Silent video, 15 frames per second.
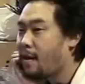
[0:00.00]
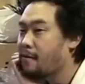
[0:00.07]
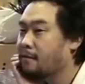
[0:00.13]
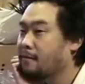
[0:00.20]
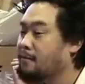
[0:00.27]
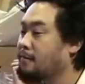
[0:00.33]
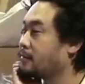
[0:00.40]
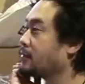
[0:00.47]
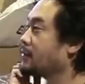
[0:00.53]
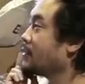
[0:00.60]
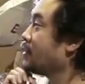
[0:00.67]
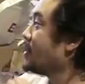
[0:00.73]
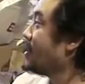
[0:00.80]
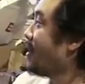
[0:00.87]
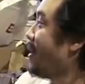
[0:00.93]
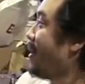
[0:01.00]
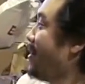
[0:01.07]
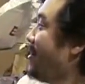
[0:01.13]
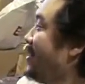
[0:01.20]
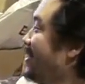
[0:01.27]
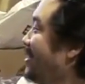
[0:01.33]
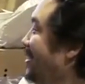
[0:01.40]
Thank you for
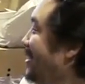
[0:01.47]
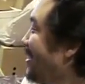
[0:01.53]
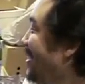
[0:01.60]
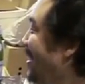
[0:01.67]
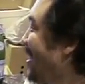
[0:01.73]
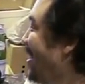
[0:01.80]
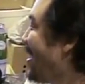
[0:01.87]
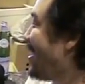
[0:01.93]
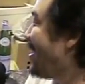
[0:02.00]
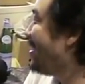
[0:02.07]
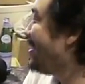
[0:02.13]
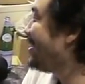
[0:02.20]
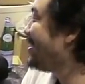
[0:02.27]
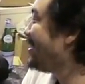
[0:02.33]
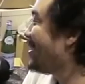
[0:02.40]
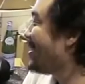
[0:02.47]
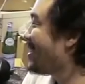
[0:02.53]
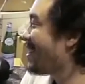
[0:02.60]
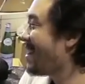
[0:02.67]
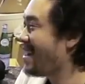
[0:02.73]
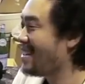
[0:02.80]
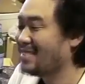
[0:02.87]
watching Granada
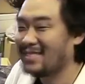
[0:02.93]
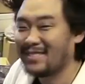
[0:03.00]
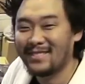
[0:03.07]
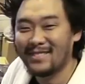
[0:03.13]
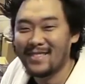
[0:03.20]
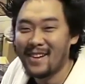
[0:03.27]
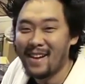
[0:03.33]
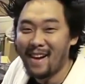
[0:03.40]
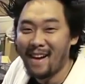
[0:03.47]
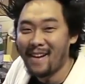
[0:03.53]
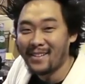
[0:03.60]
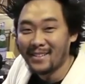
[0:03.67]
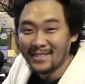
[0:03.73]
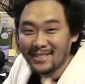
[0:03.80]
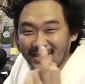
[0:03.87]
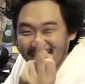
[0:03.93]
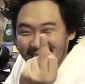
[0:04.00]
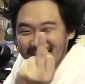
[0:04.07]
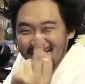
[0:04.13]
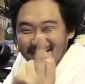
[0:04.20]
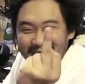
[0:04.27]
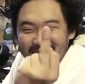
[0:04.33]
Television. Without further
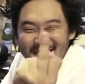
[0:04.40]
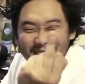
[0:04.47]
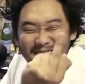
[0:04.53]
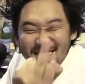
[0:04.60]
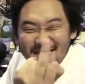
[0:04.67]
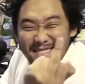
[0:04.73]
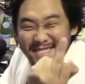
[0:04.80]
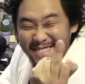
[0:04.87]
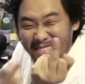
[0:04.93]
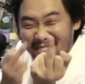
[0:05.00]
ado, oh